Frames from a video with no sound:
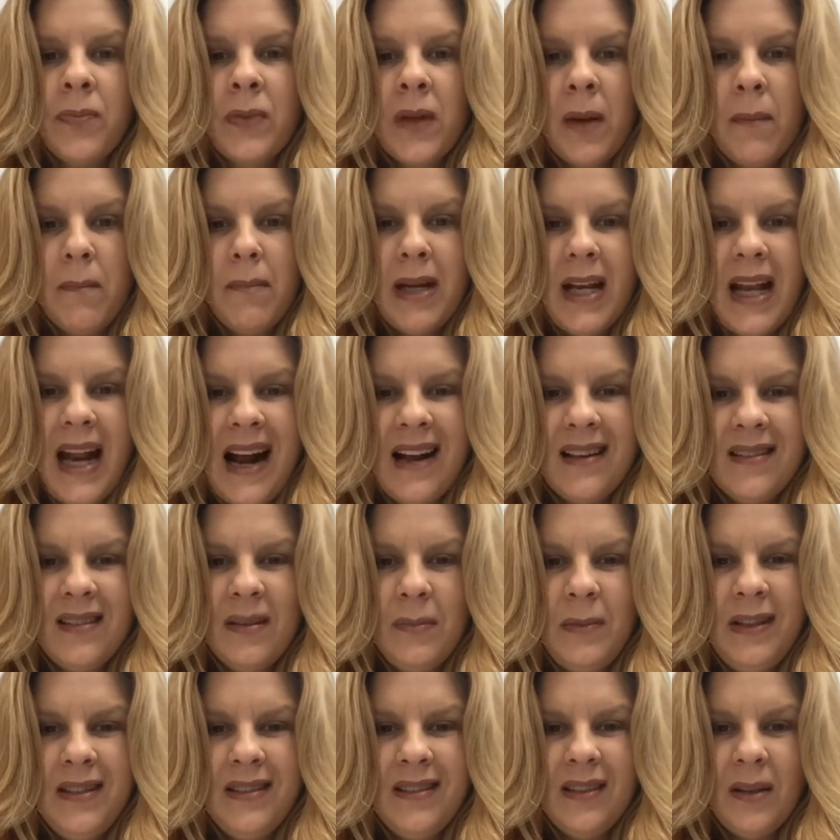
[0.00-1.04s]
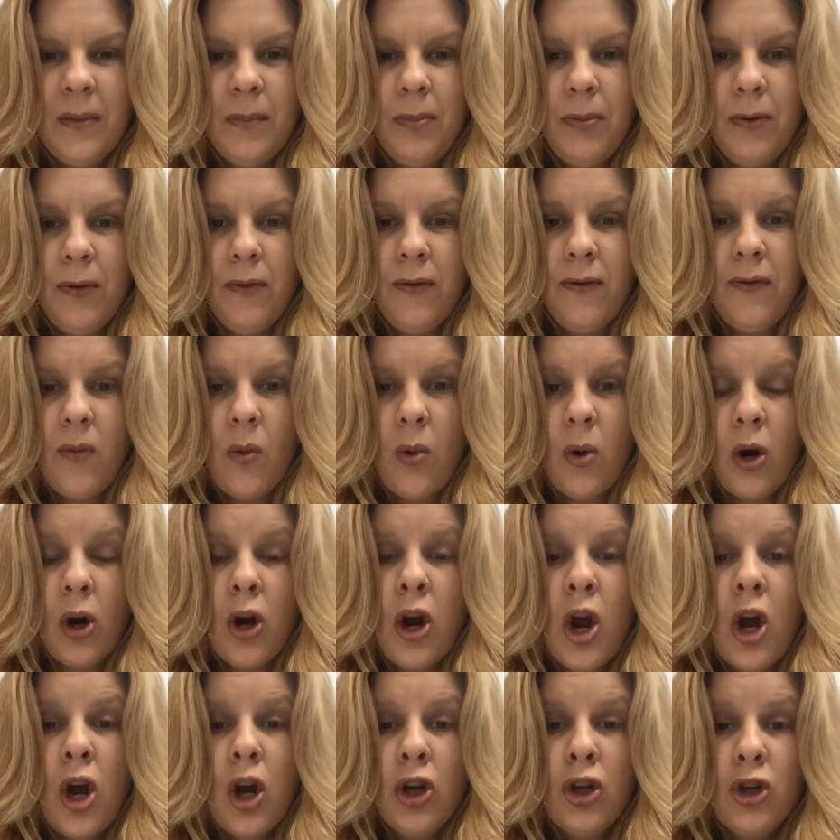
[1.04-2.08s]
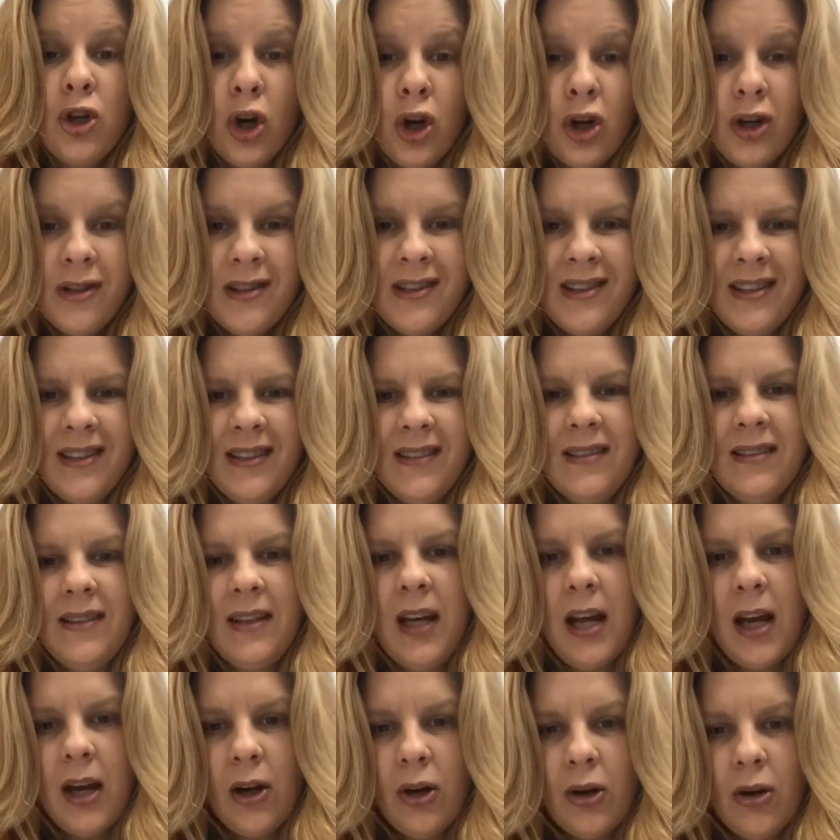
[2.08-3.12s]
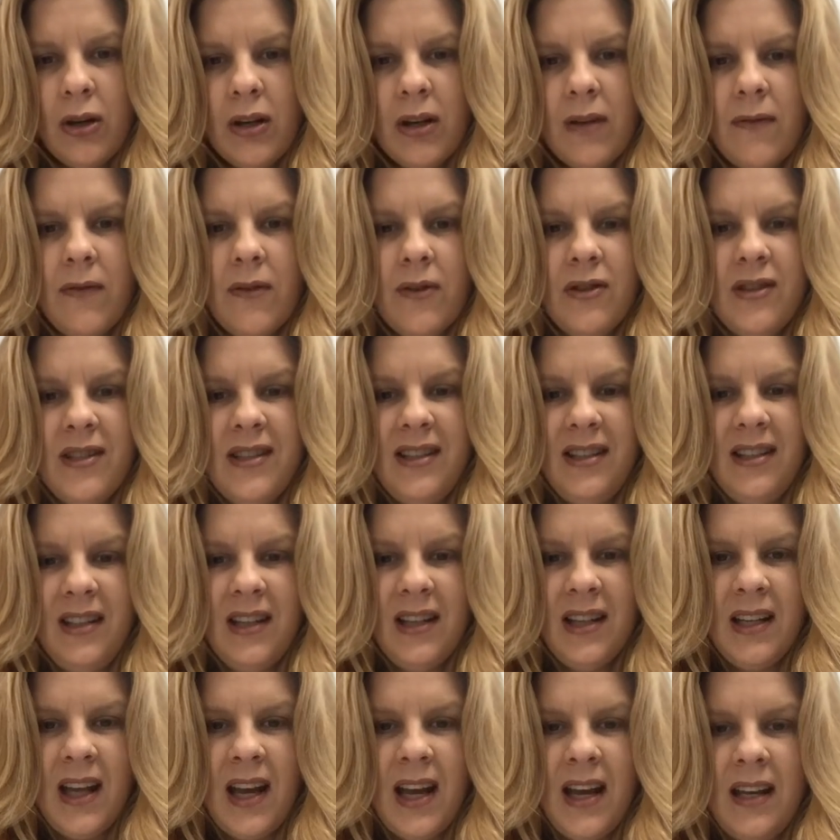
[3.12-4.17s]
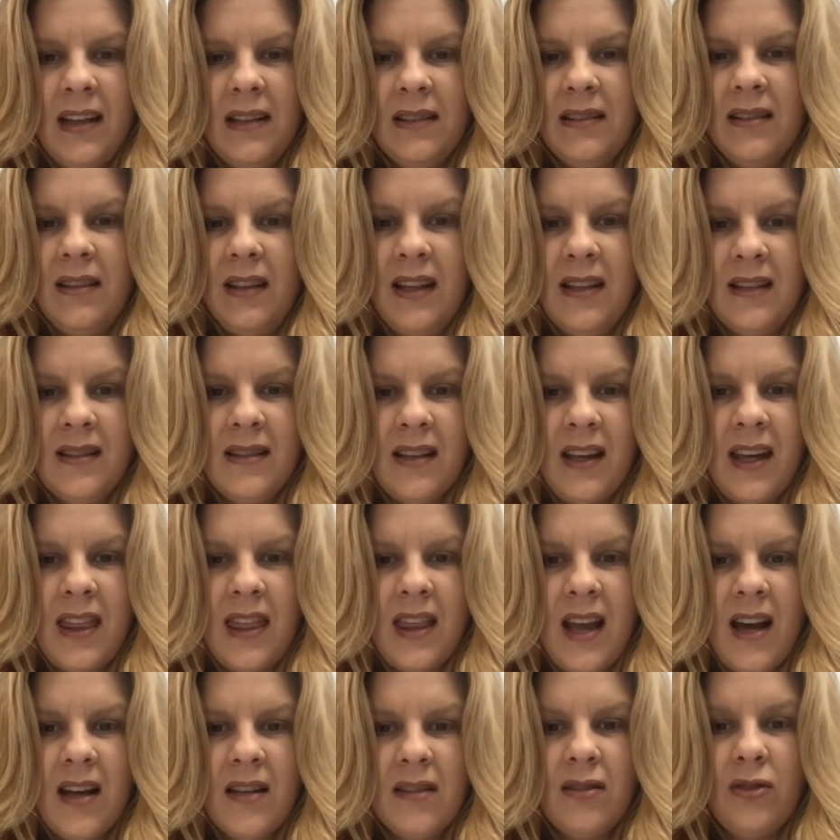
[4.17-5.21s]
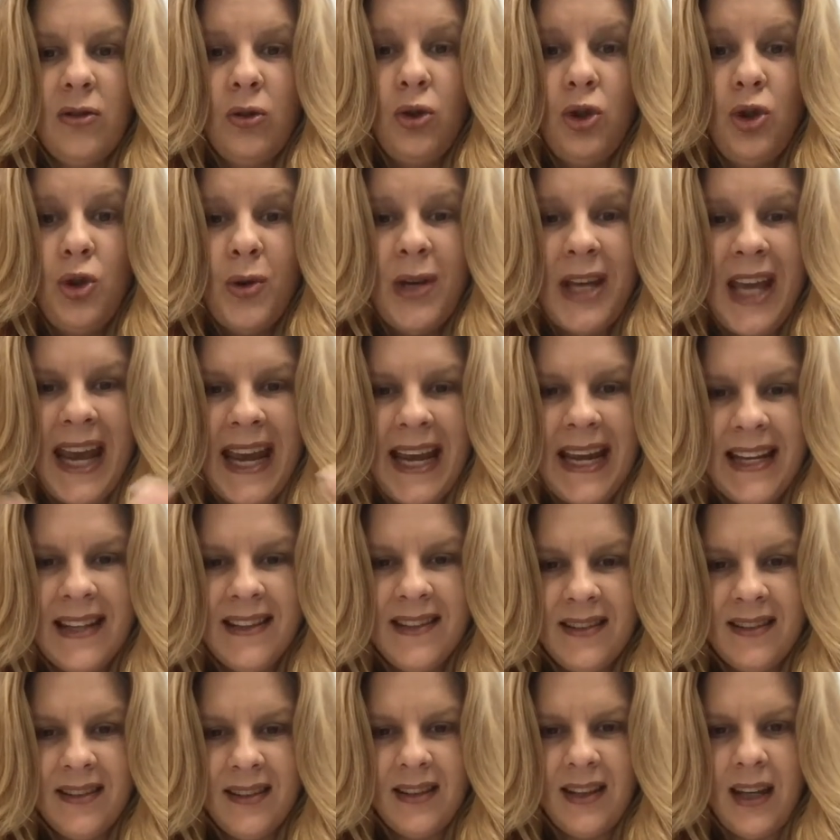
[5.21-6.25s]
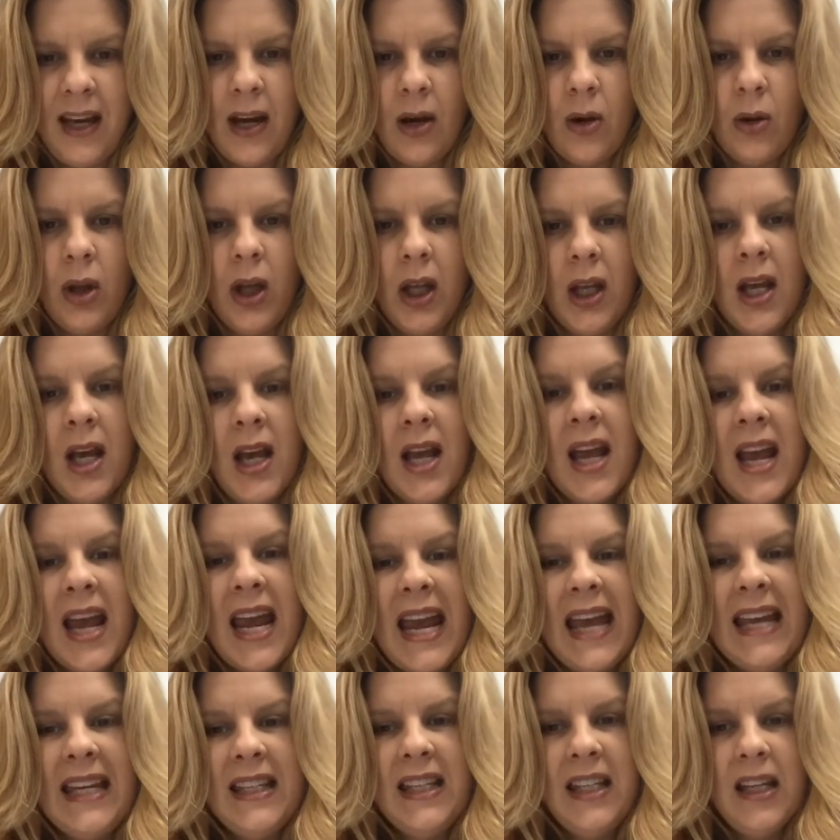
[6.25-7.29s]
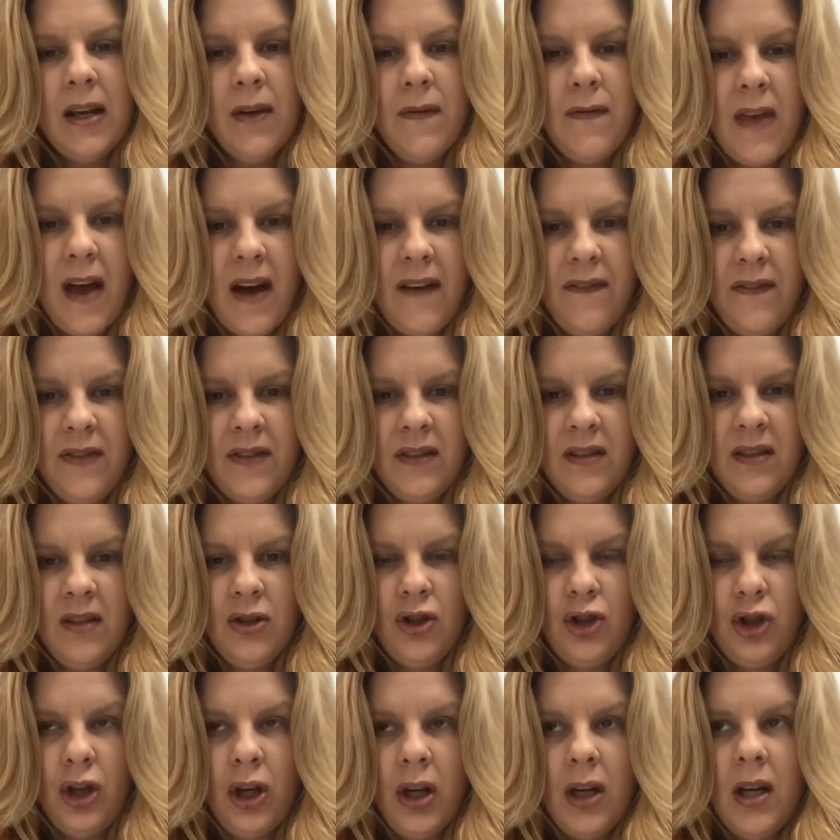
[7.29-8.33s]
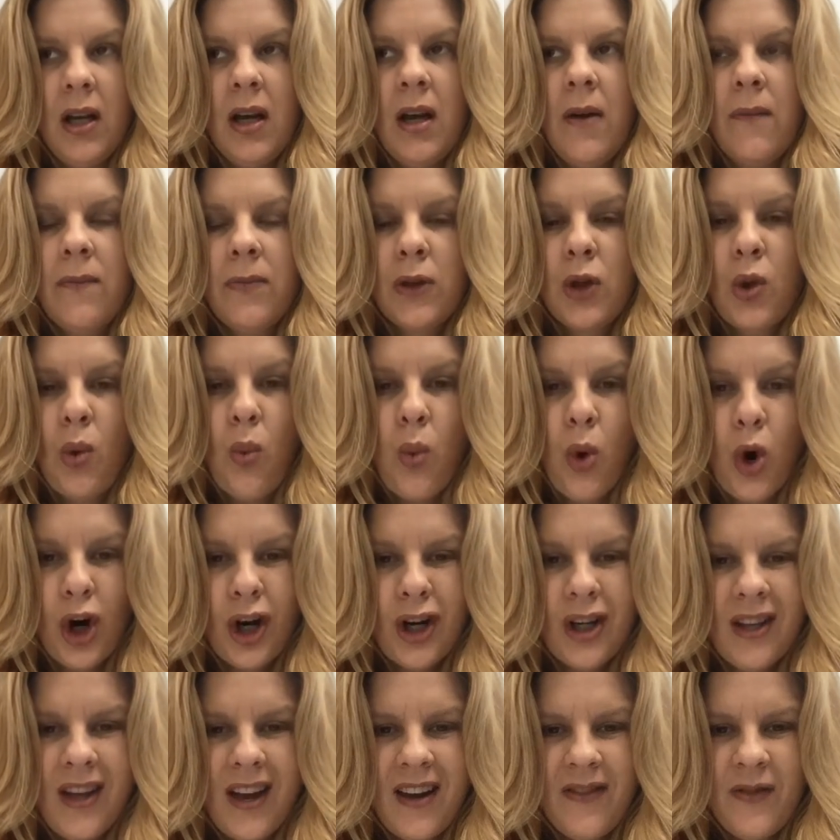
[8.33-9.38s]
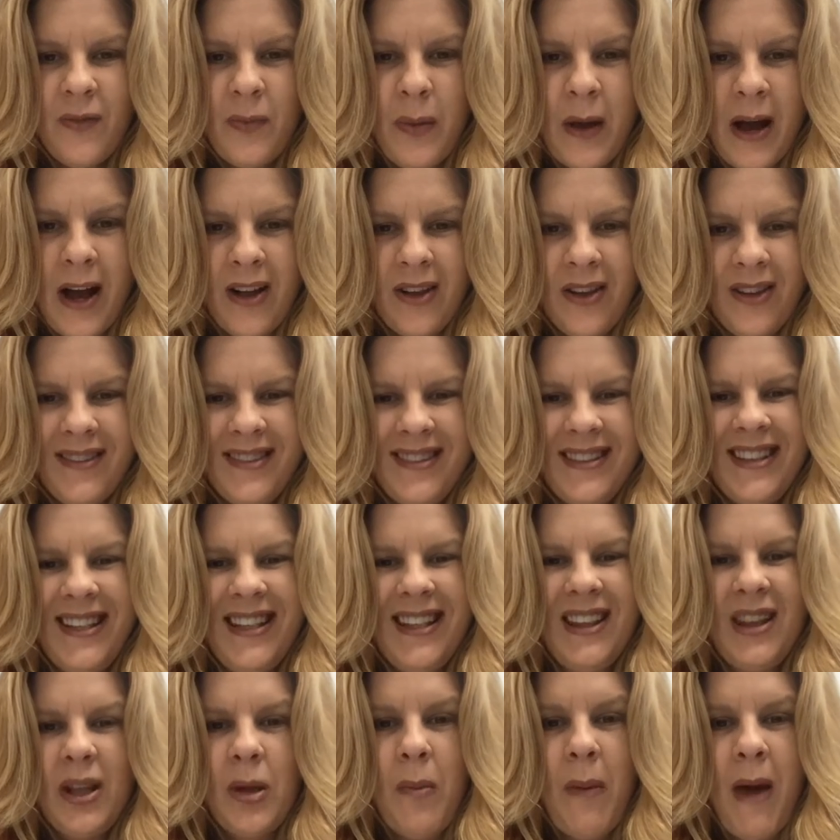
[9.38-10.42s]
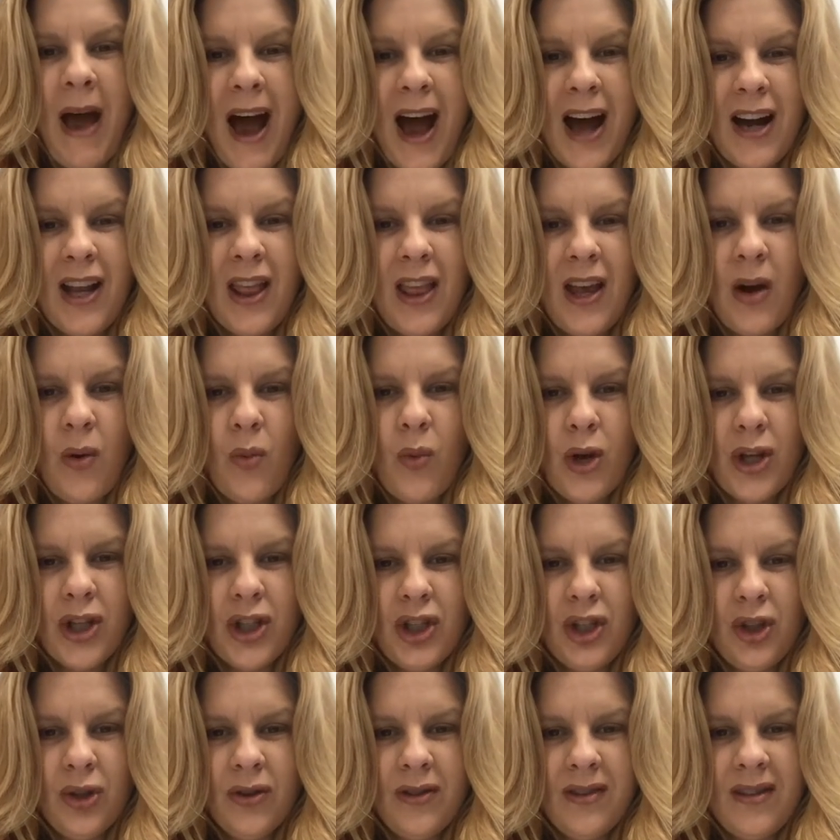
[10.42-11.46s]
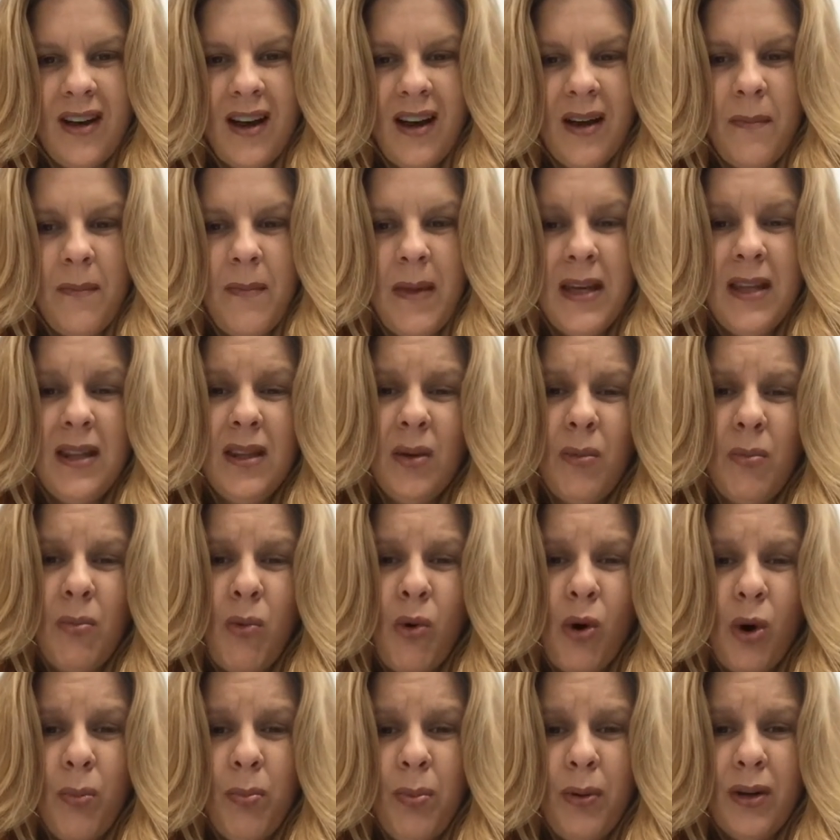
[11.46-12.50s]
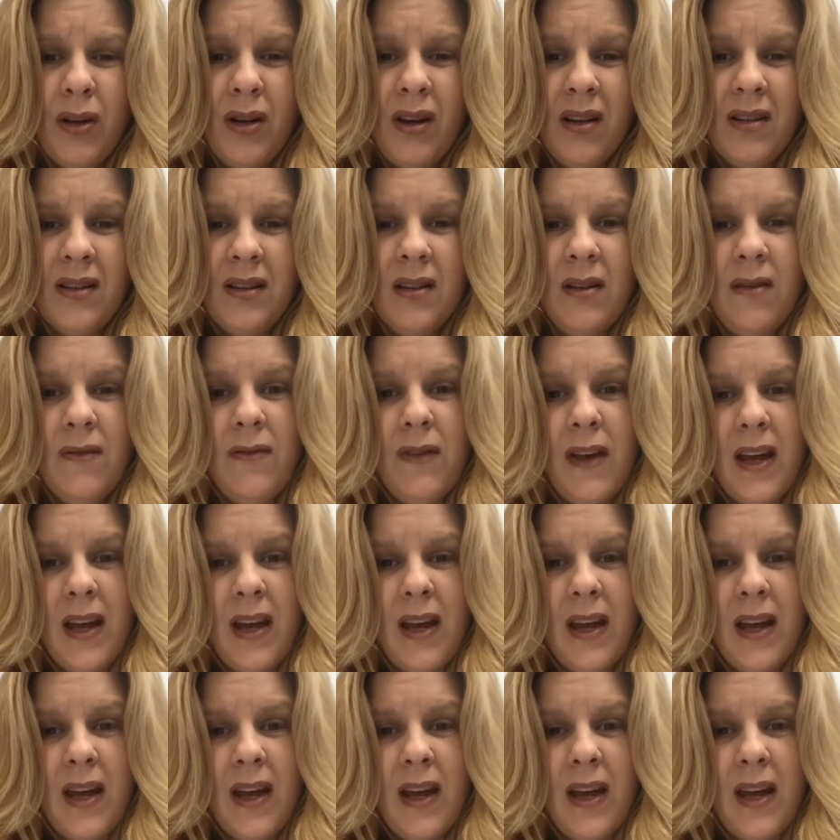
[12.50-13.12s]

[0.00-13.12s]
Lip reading: but it has to be simple for nurses, caregivers, CNAs, things like that, so you can scale it and give that physician the work-life balance, get them out of that windshield time, make them more productive,